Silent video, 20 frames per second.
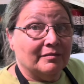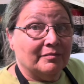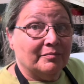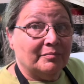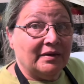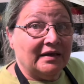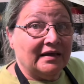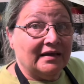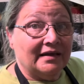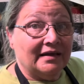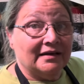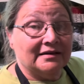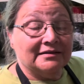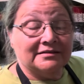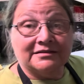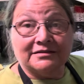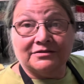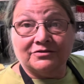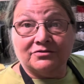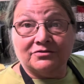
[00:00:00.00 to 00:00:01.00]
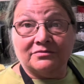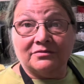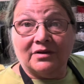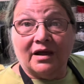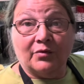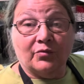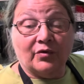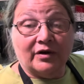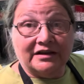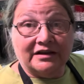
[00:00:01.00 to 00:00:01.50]
pigs and
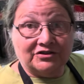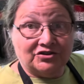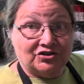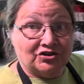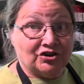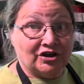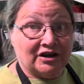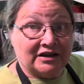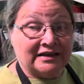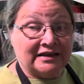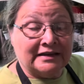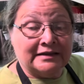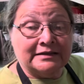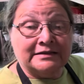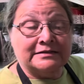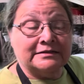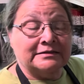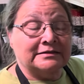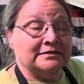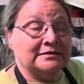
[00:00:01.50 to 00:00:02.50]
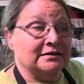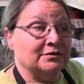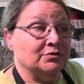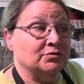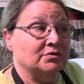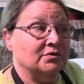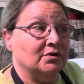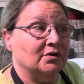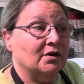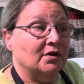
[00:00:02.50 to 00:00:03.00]
raise chickens
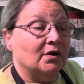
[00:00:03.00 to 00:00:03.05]
and